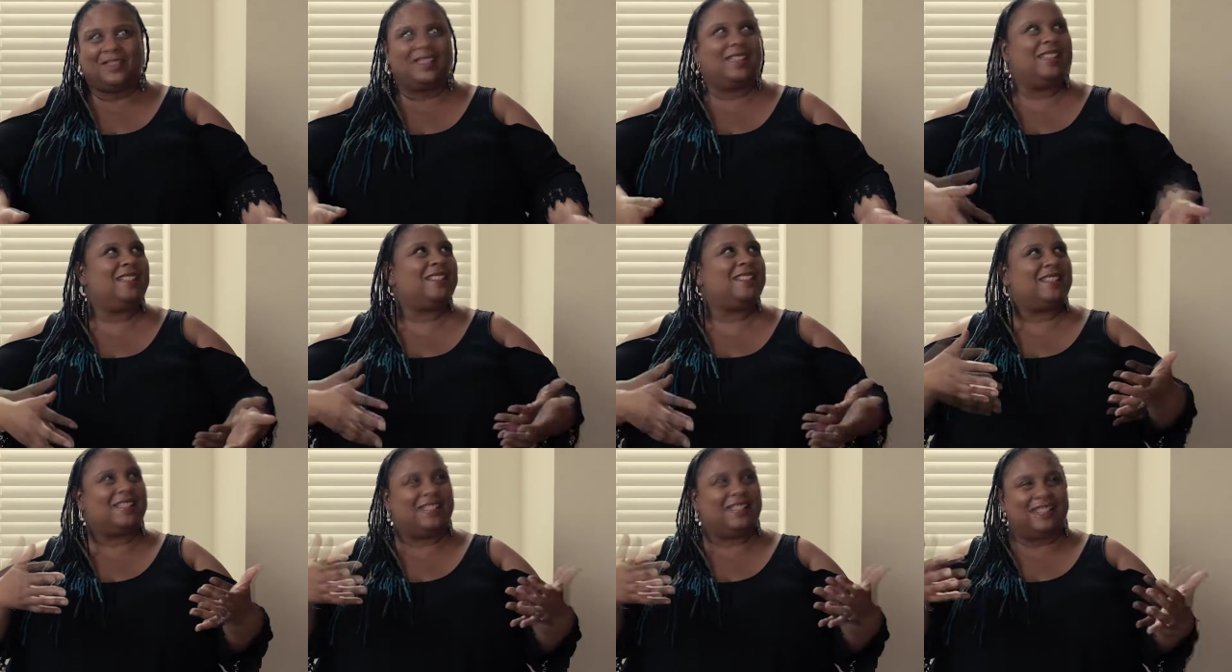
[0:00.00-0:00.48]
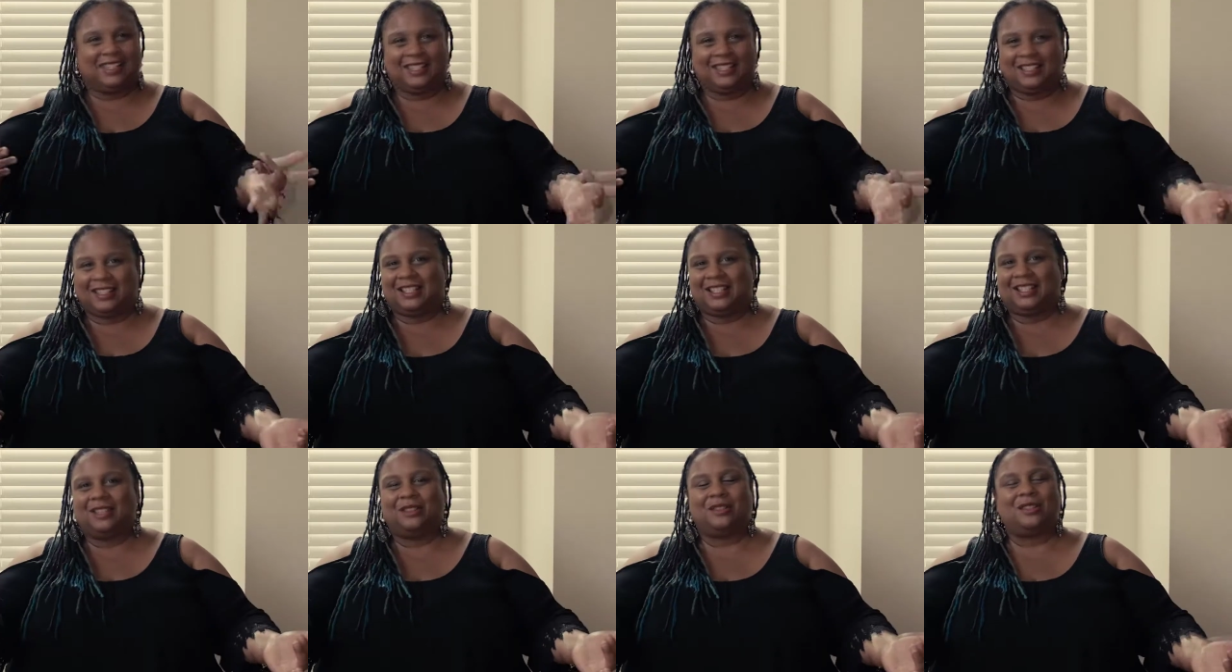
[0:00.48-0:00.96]
It's
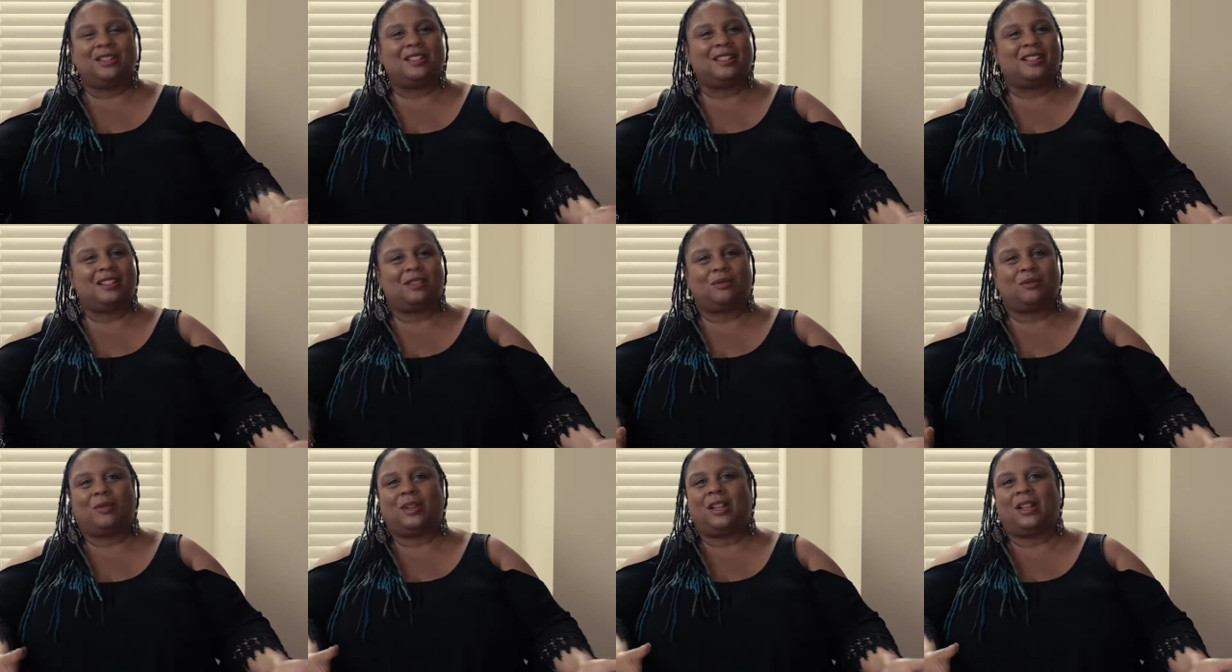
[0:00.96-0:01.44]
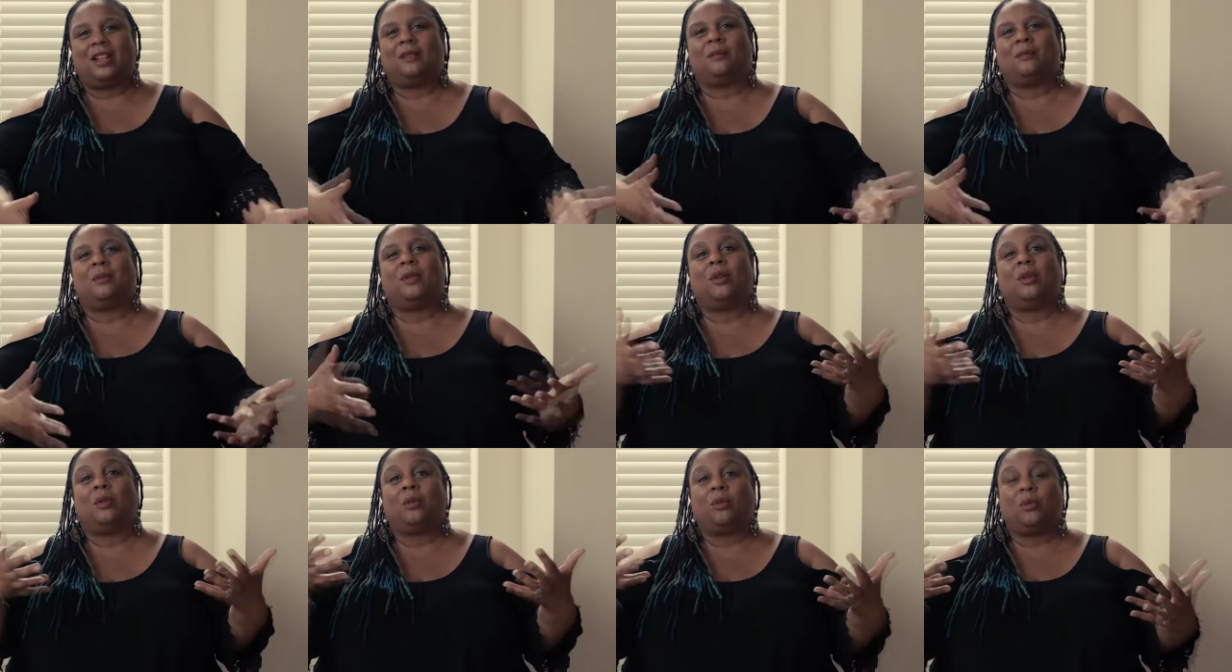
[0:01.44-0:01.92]
easier to
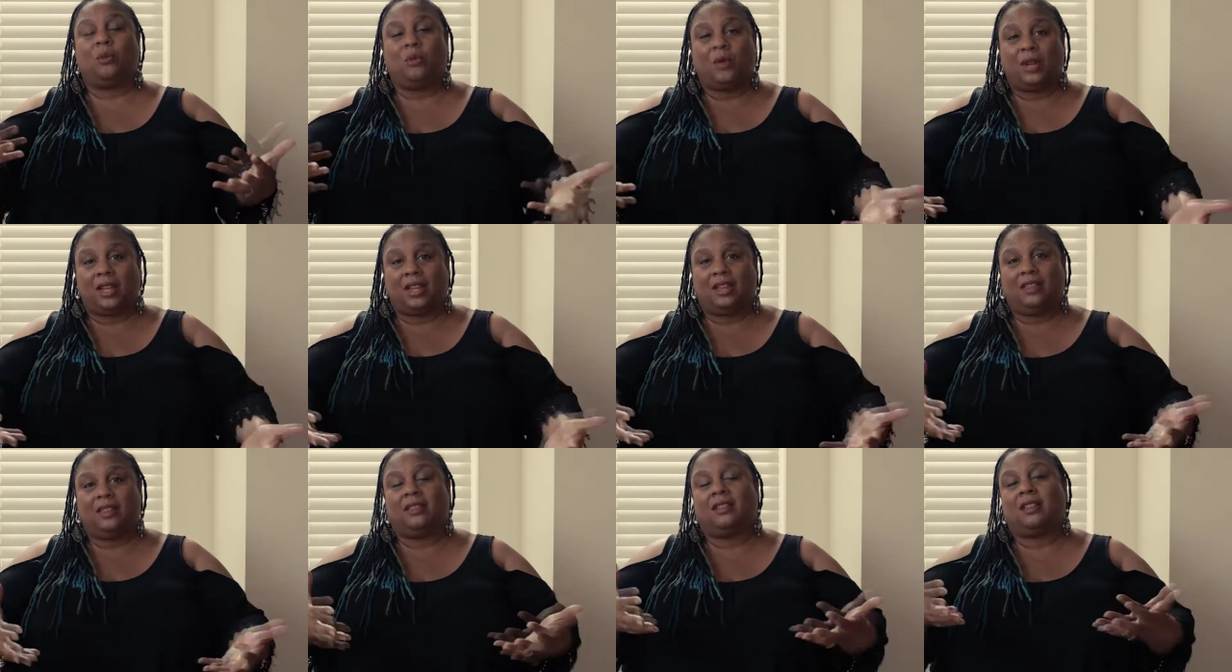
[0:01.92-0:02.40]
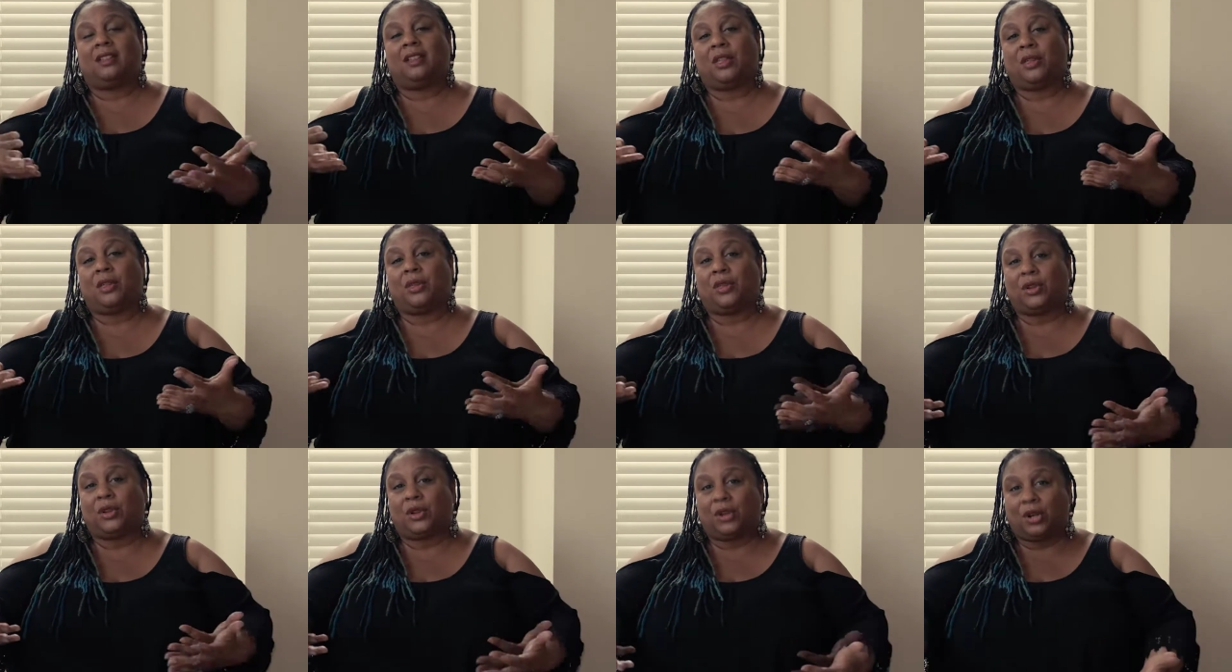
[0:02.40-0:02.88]
swim with
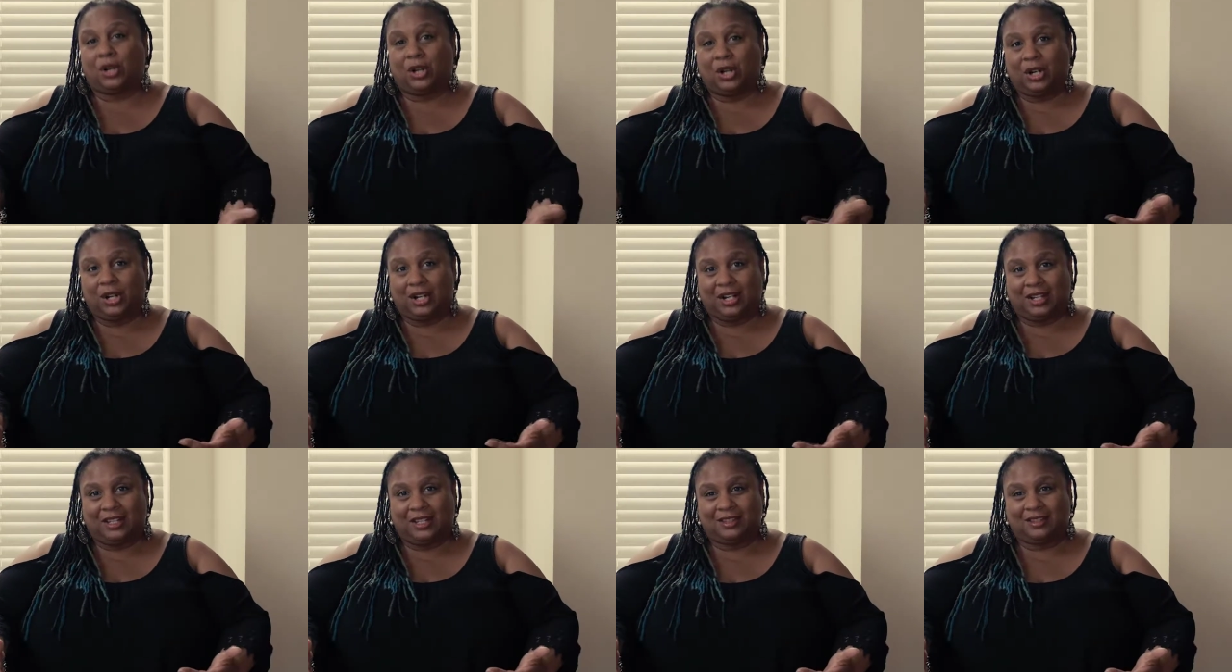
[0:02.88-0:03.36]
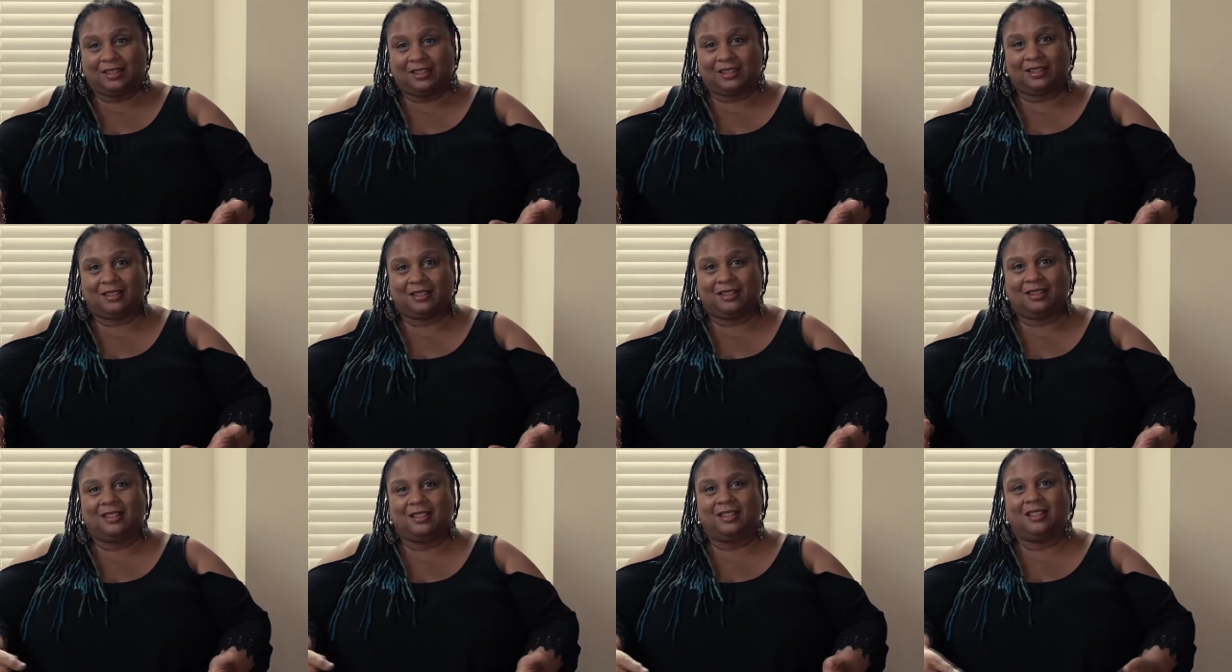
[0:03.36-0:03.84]
the current.